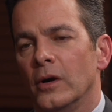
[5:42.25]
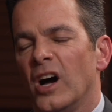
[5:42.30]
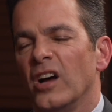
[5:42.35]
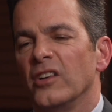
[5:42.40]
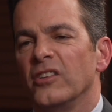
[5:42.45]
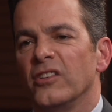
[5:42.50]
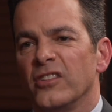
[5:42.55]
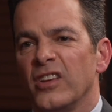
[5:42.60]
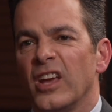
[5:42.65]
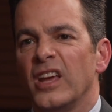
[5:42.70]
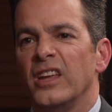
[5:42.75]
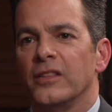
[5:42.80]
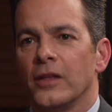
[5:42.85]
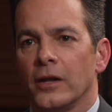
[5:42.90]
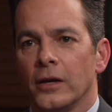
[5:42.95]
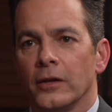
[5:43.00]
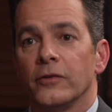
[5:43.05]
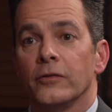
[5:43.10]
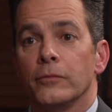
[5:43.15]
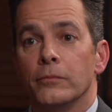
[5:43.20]
I just hate
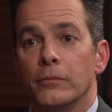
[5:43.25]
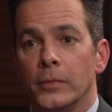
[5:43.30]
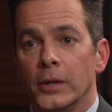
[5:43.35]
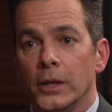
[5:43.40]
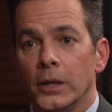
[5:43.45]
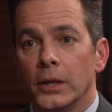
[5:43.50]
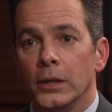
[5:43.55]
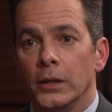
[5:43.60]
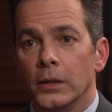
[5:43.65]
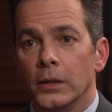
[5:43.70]
that it's me.